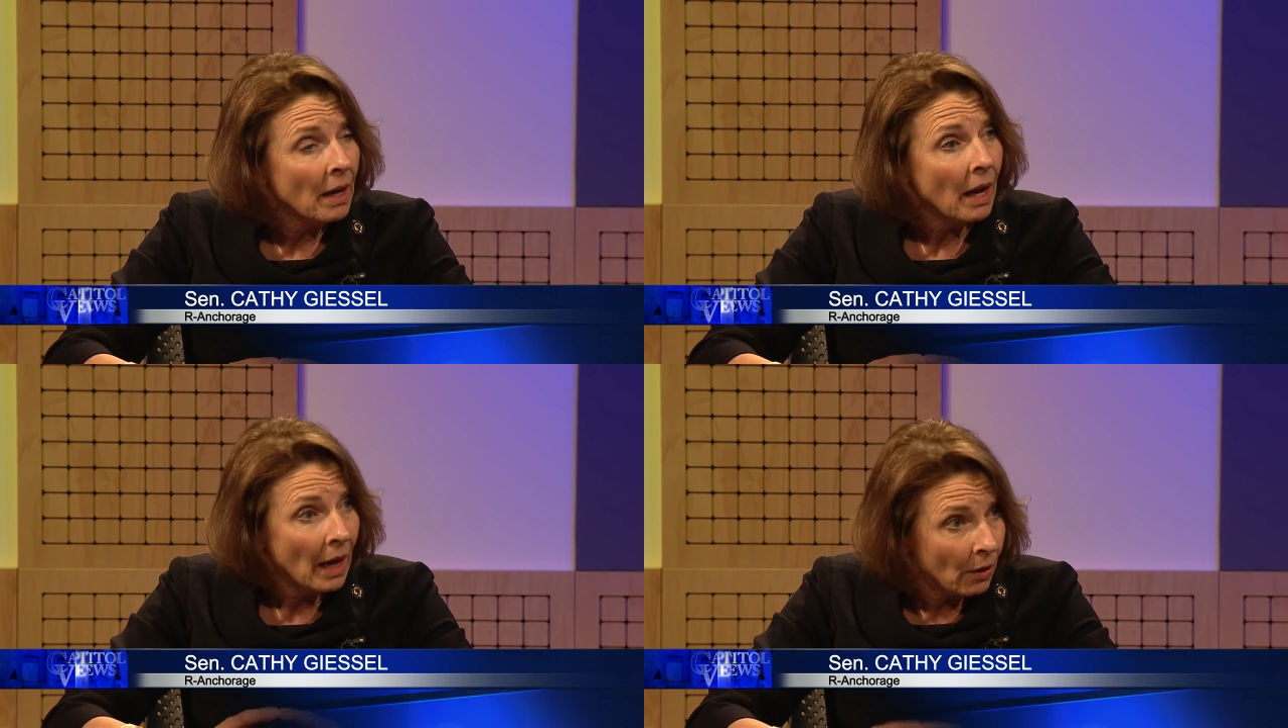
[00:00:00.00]

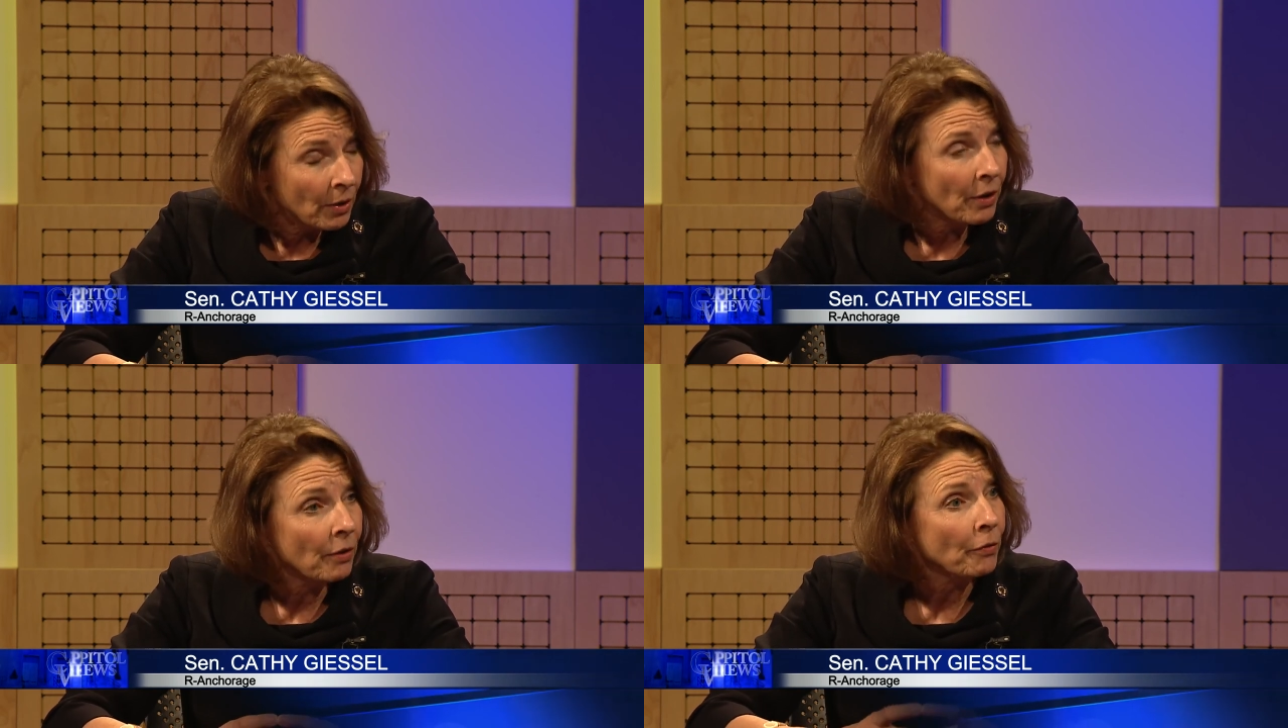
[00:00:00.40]
out
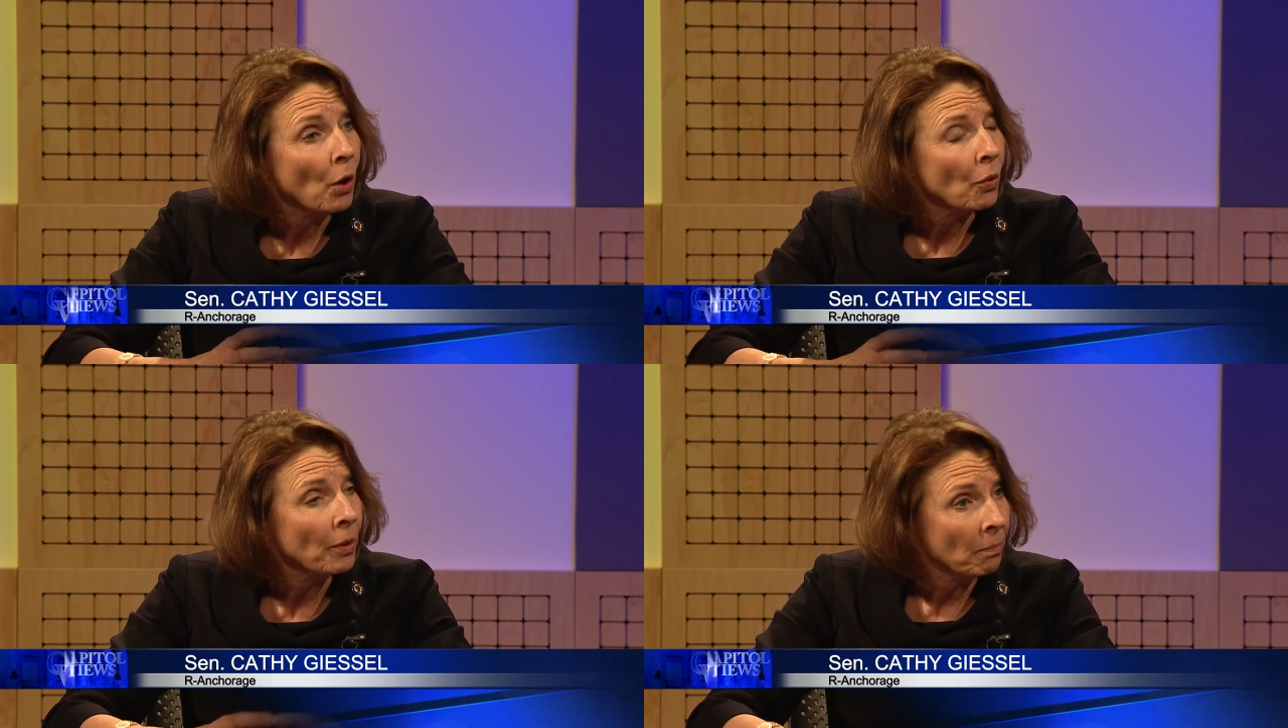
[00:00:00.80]
of
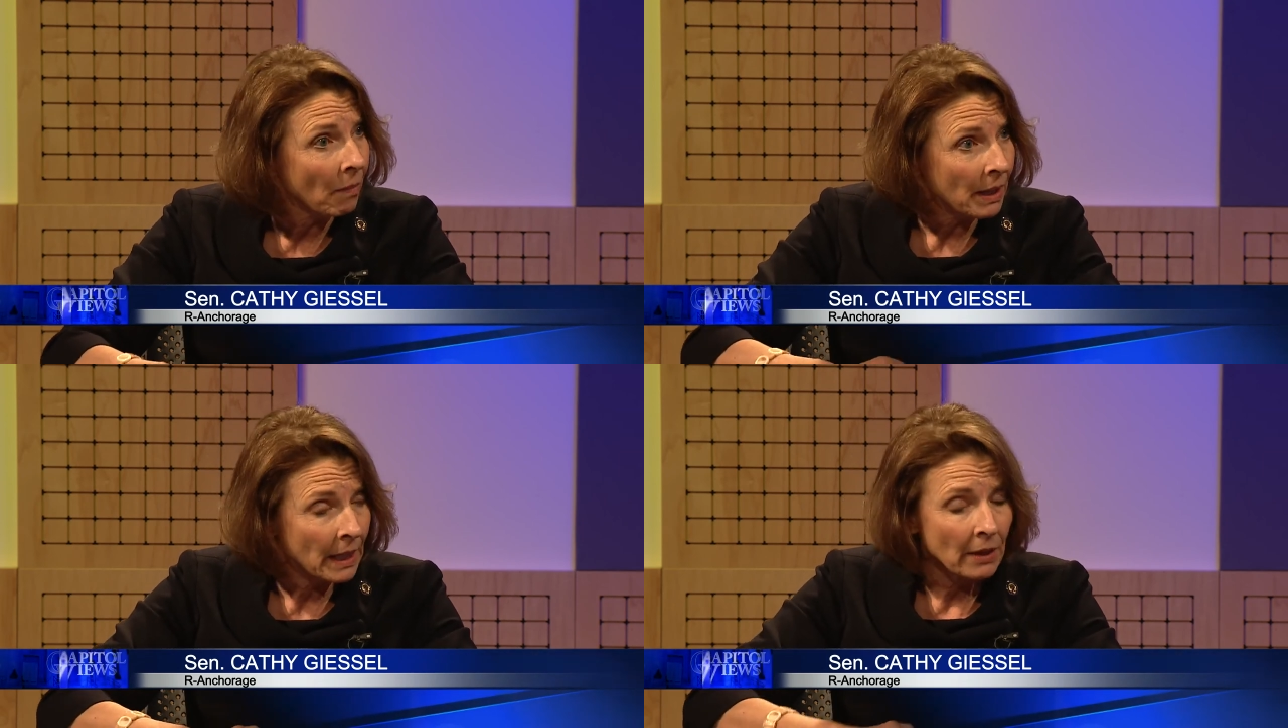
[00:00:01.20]
the
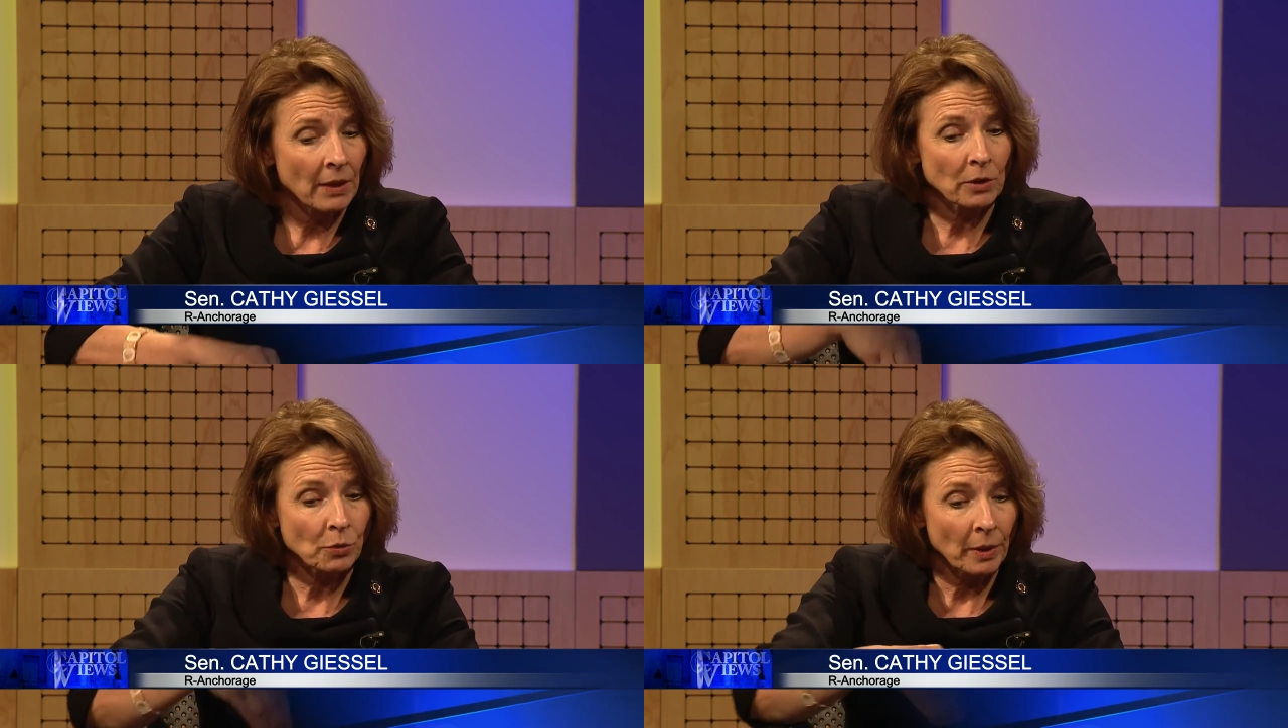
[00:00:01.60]
money
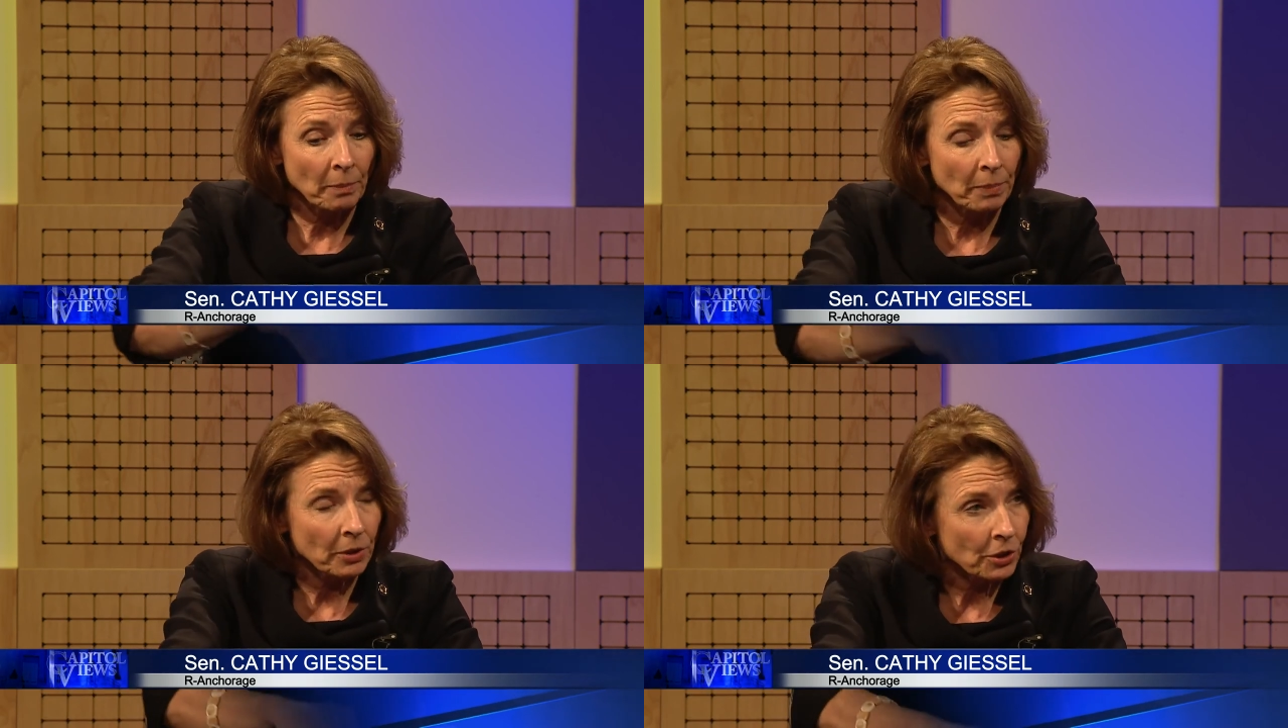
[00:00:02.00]
that's
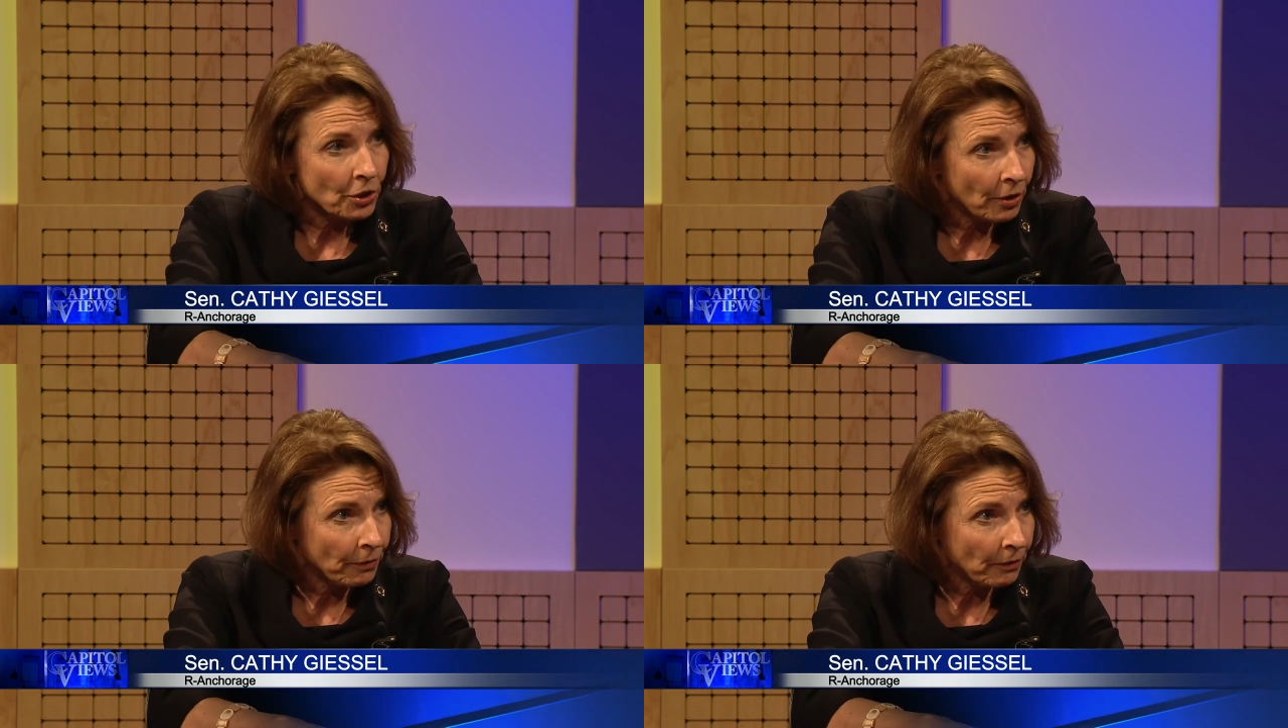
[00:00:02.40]
reimbursed to
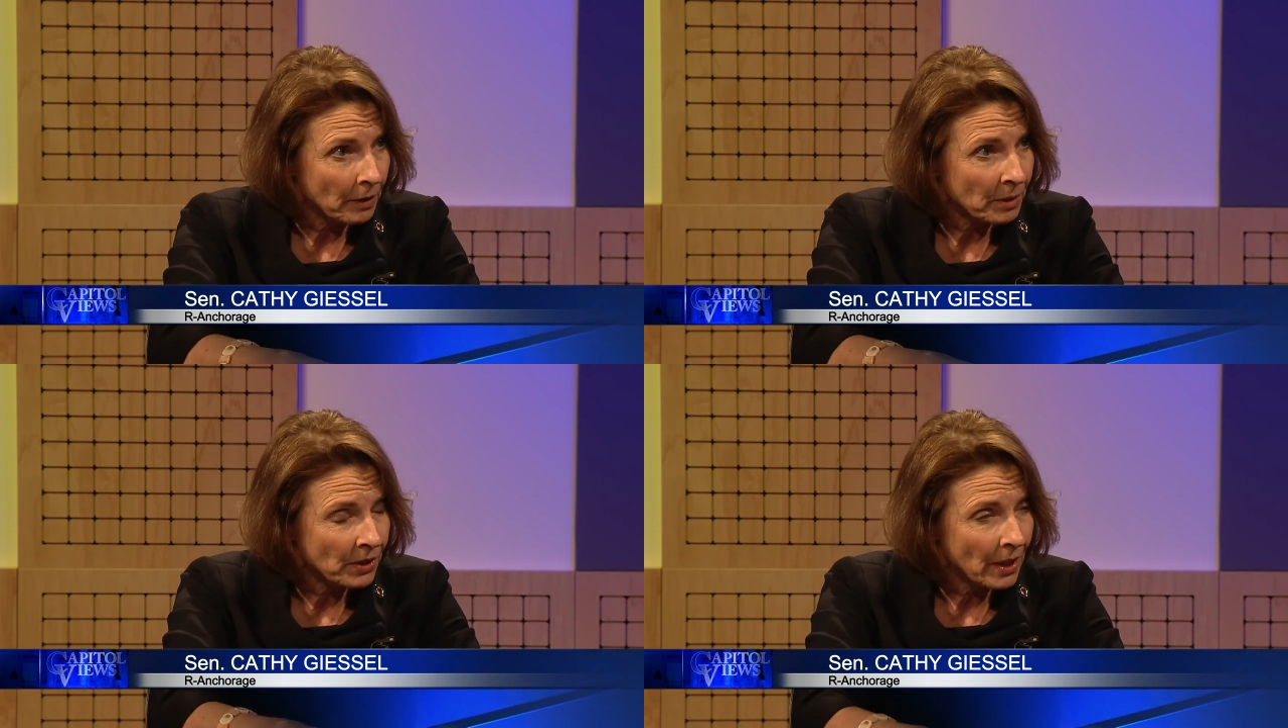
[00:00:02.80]
your
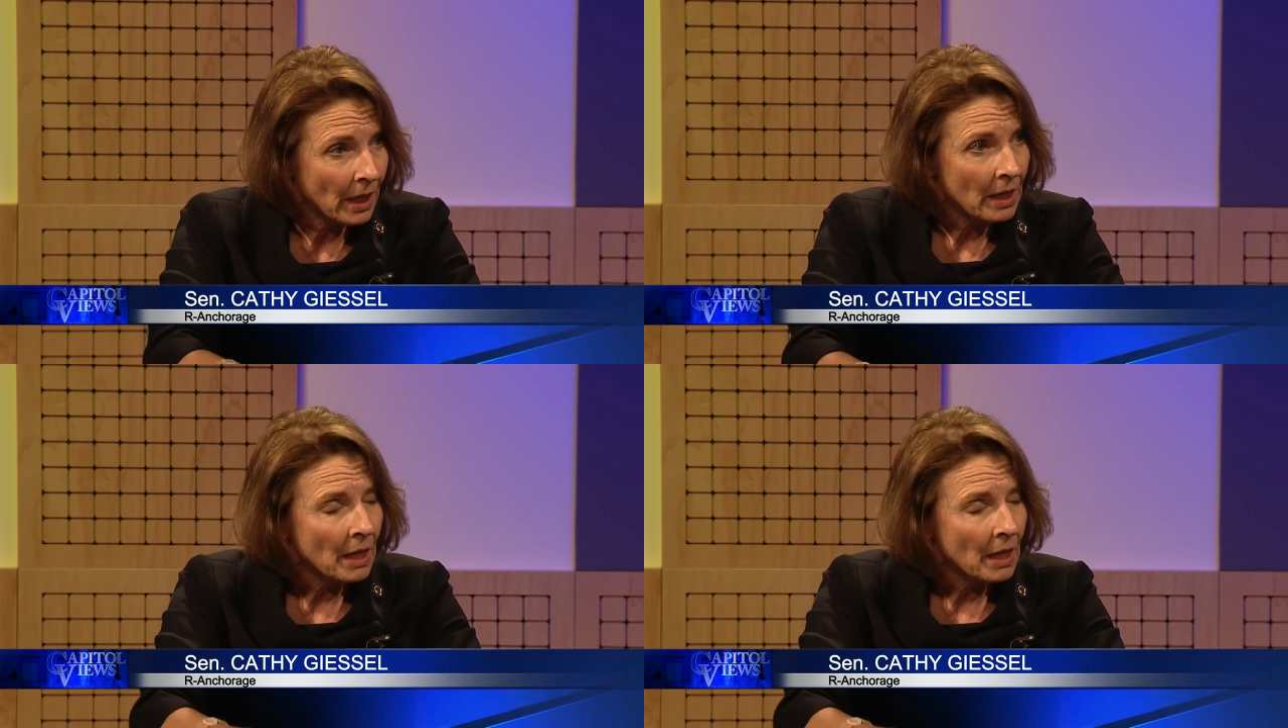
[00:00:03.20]
pharmacy.